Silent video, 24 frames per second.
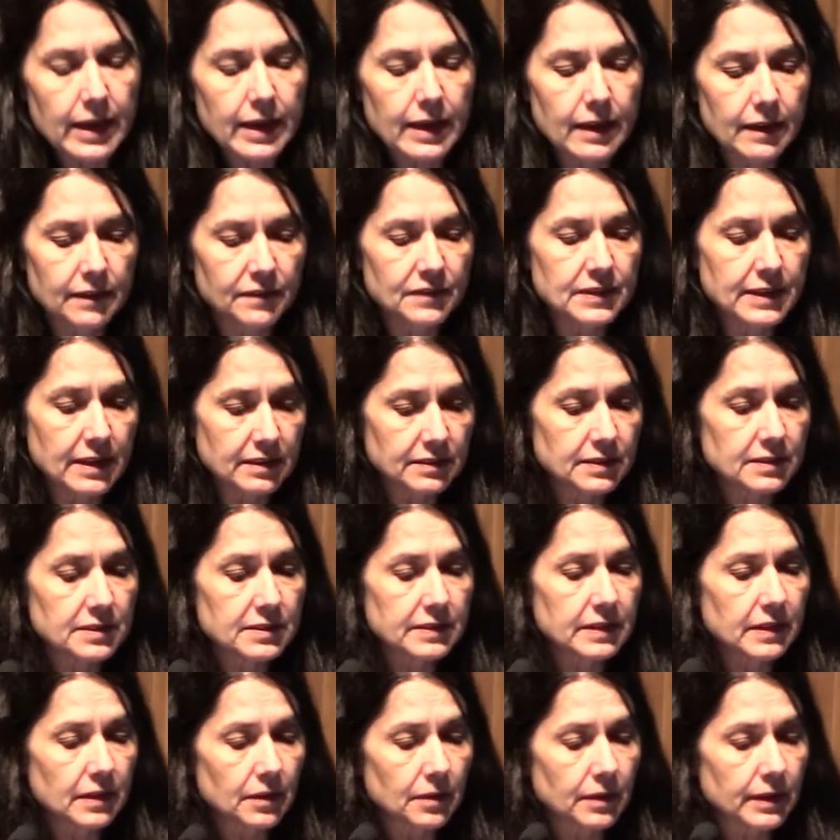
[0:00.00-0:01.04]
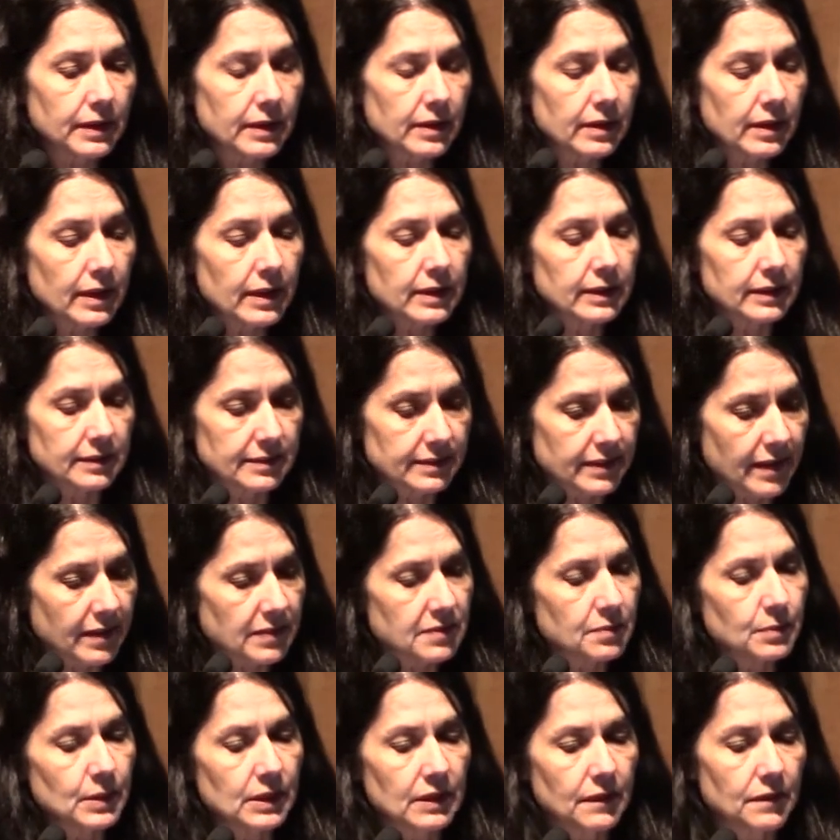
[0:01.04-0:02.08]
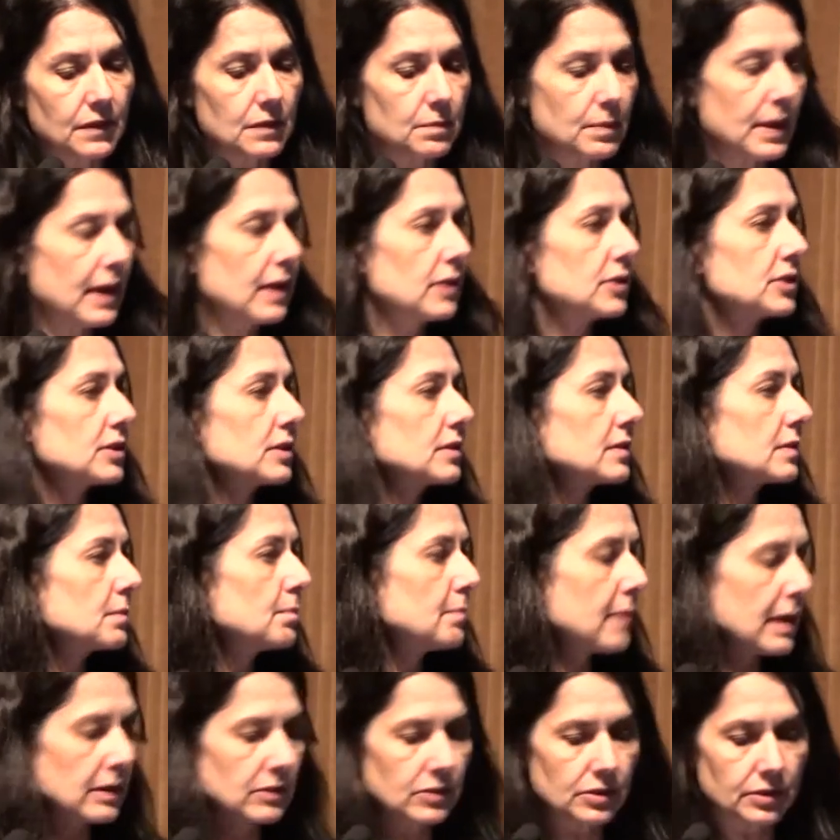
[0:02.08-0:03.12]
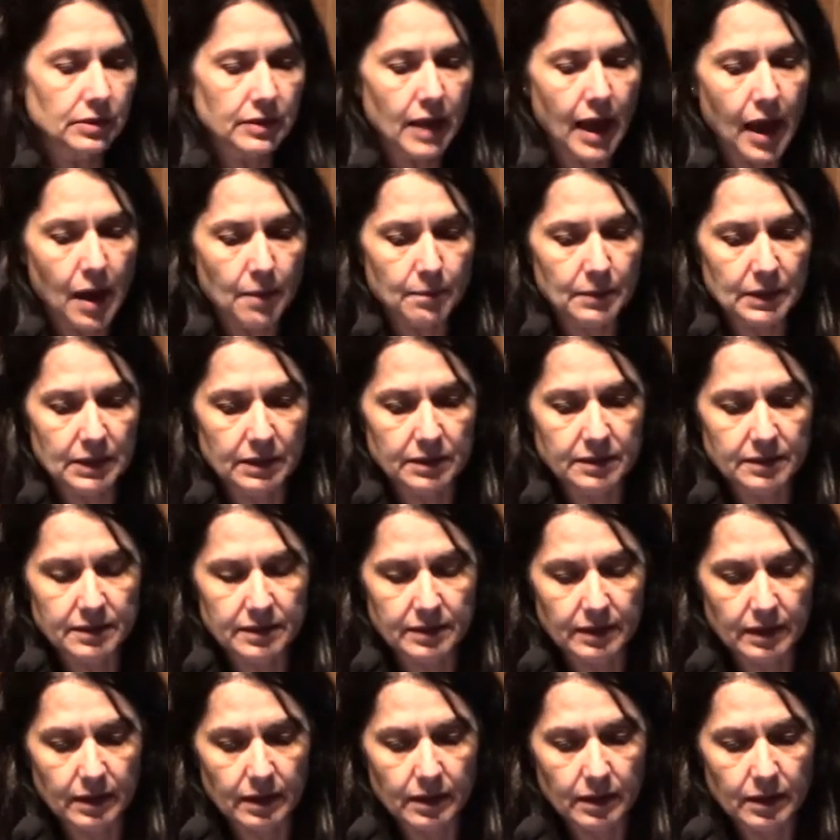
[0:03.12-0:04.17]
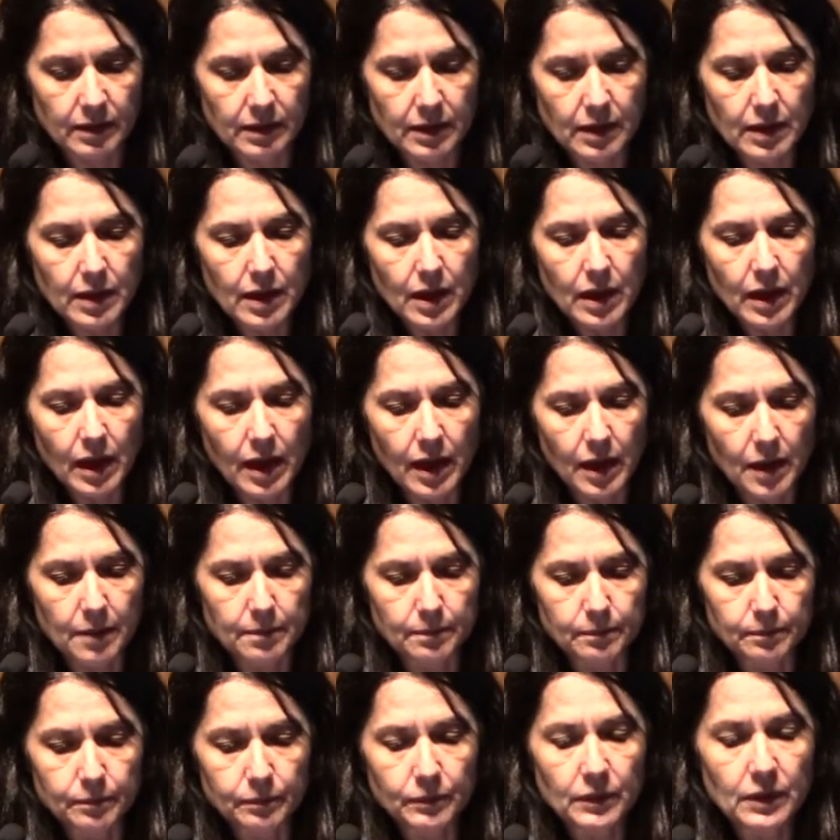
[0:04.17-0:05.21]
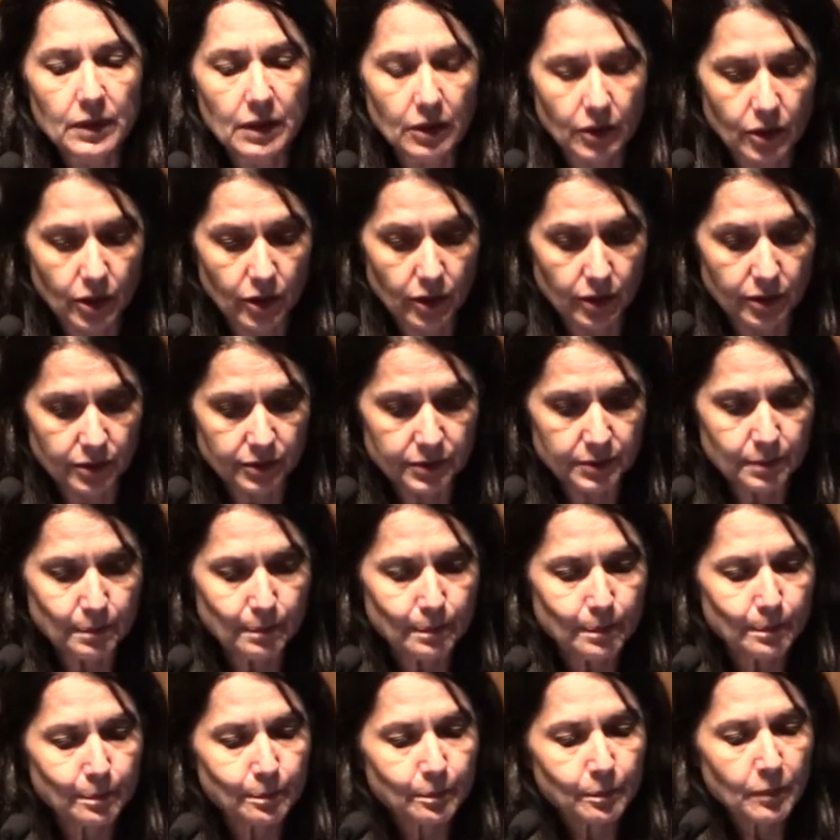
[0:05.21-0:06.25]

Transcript: If necessary, an assessment of the patient's mental competency occurs.